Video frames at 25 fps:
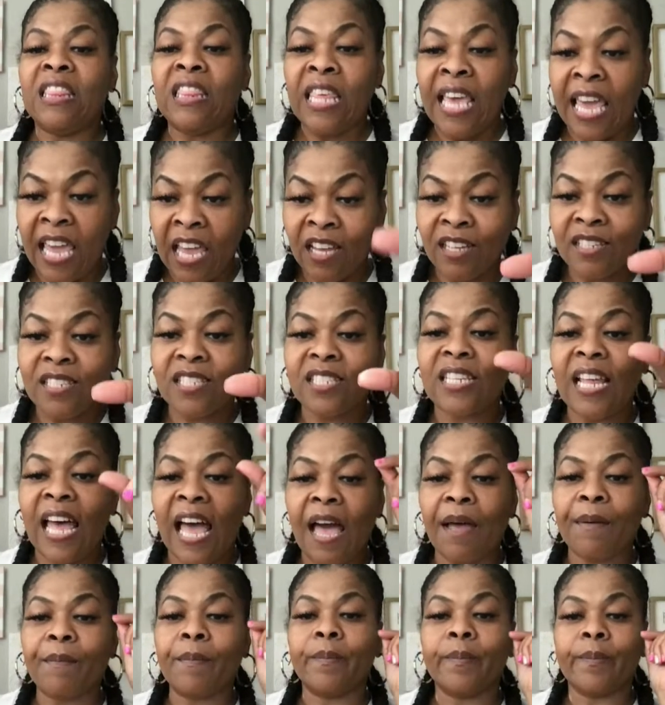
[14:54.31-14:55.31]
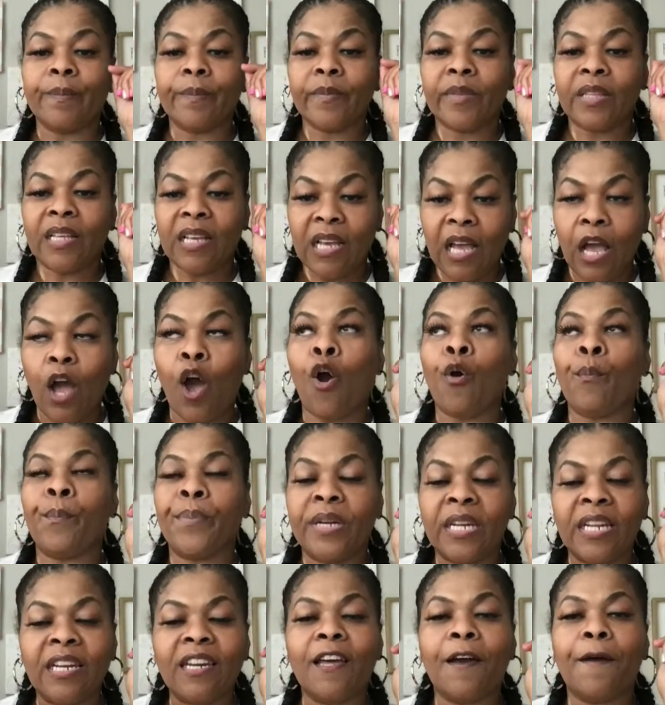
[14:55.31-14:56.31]
they'll stop
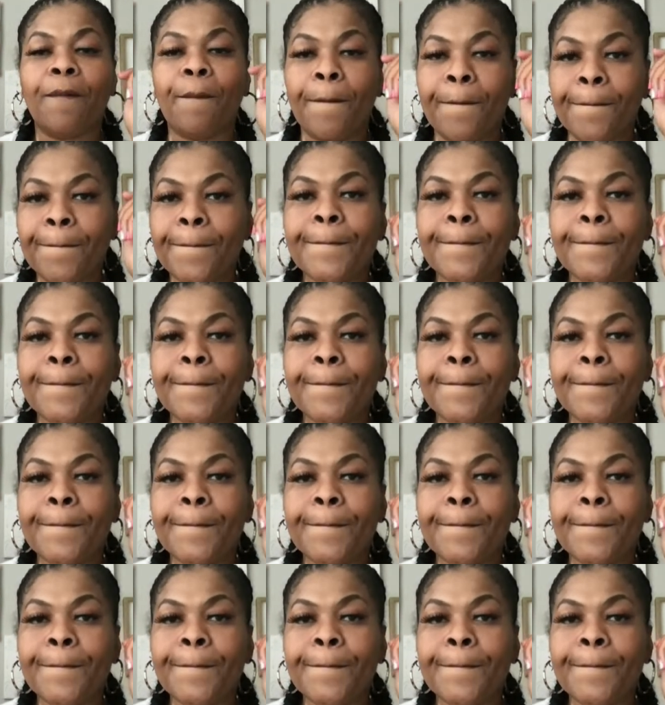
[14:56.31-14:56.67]
opening up.